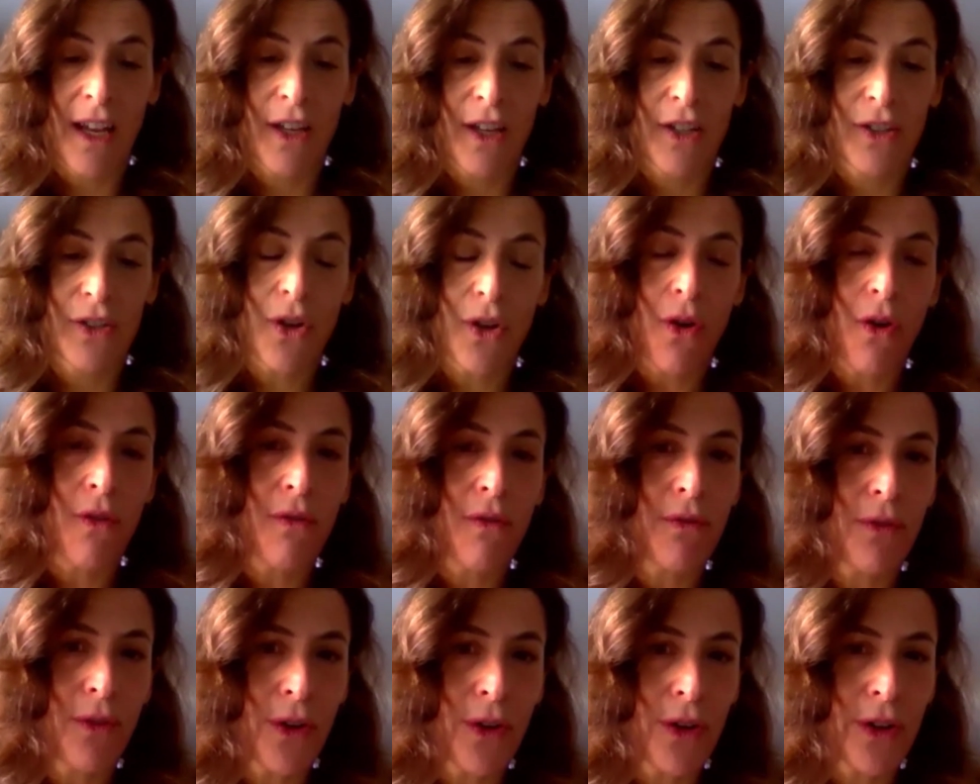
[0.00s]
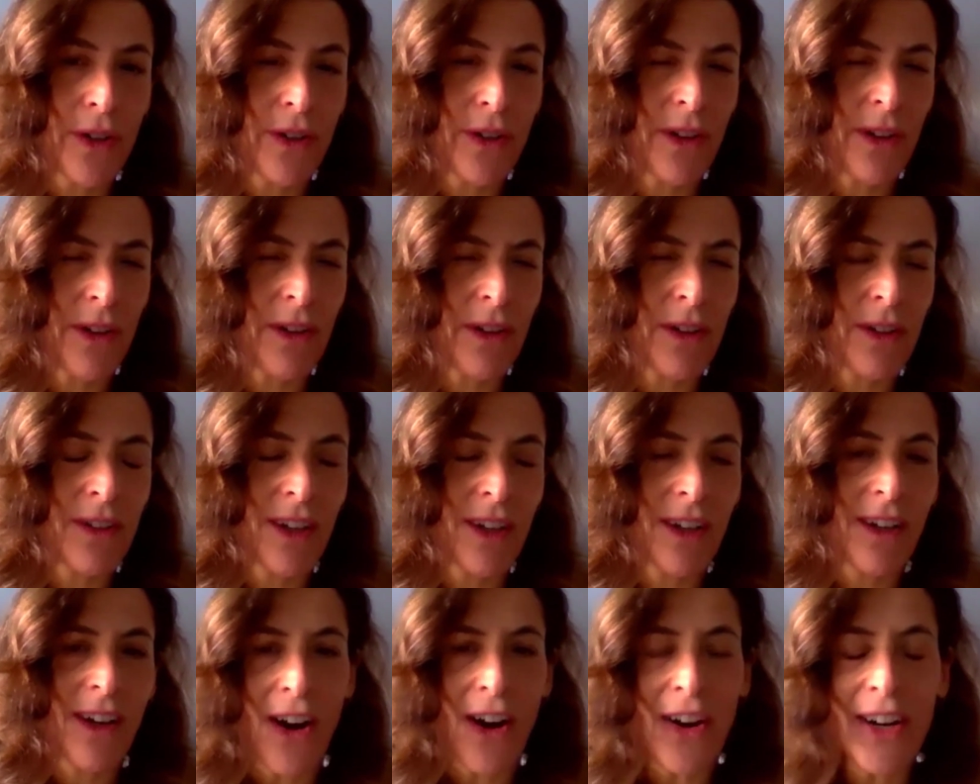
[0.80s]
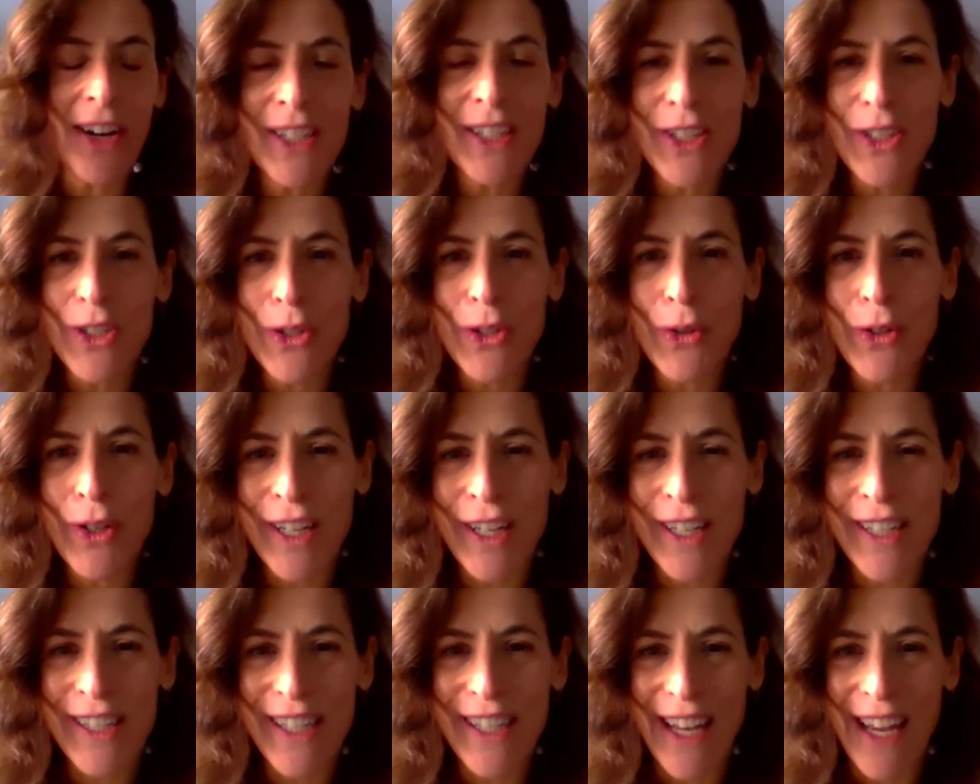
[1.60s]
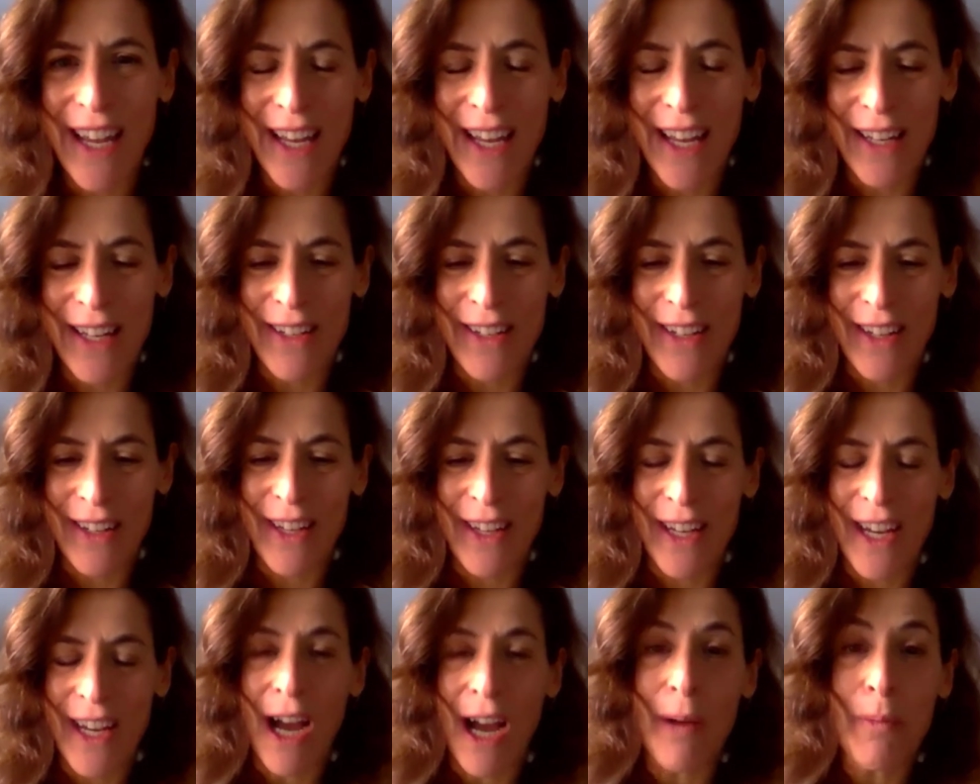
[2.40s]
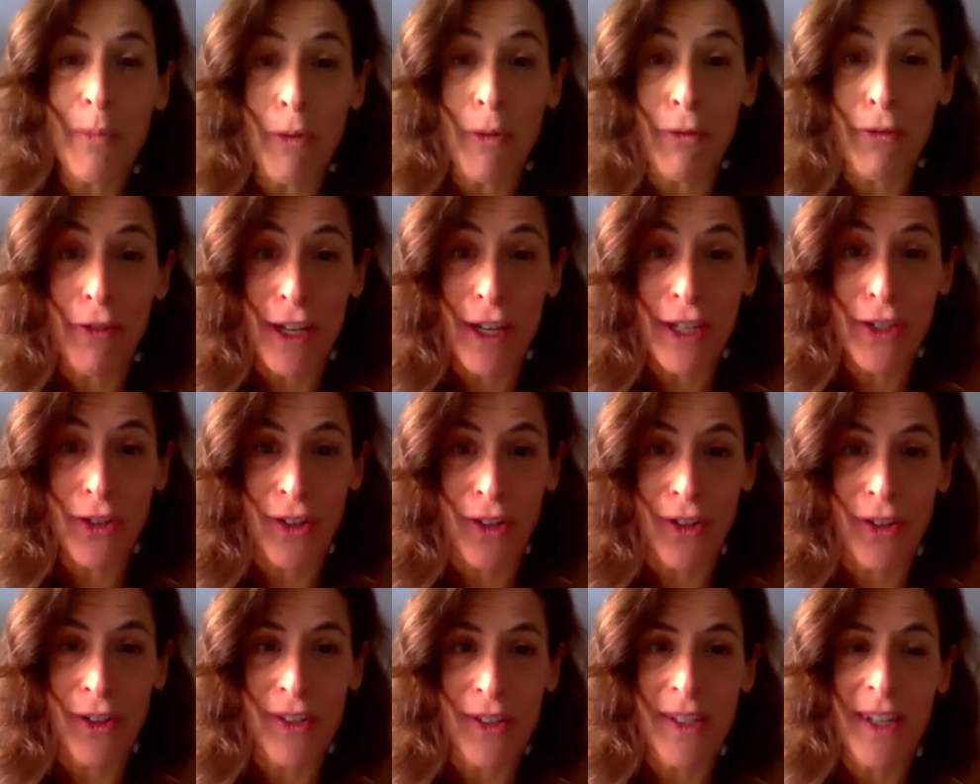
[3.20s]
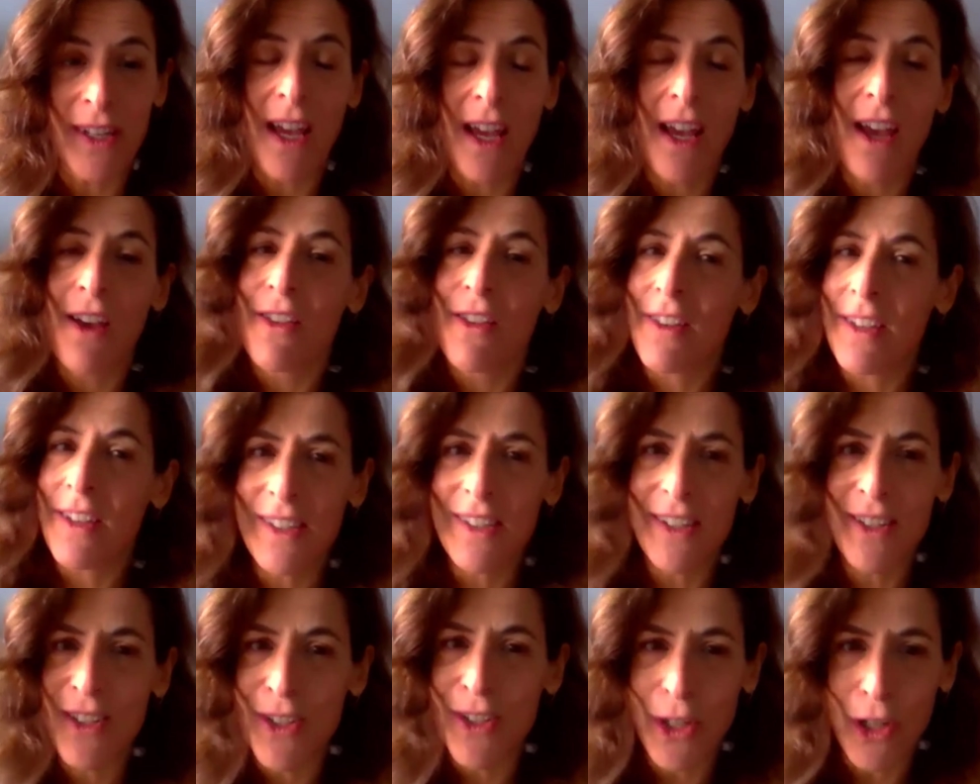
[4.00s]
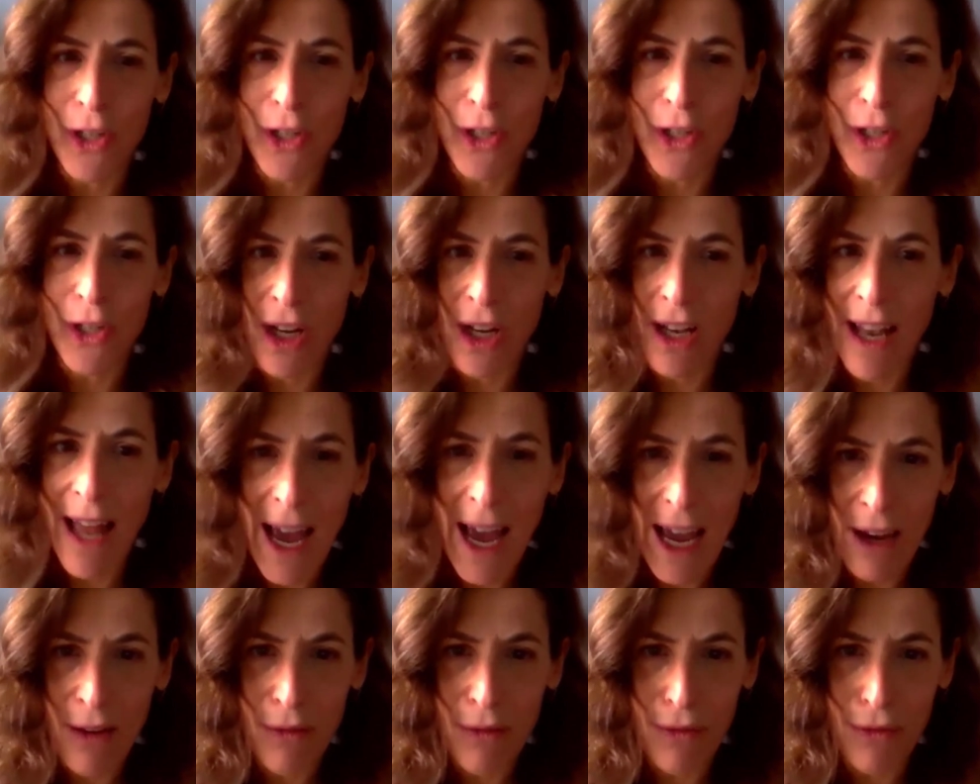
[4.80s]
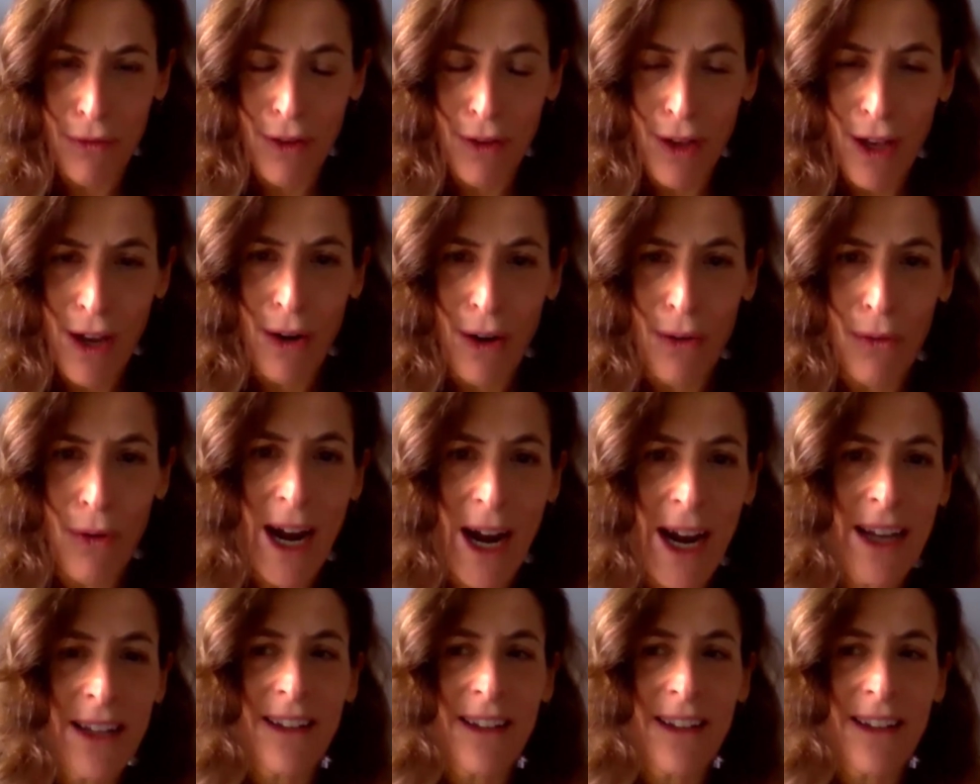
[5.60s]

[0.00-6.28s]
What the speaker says: So for the current students and the young professionals, this is their life, right?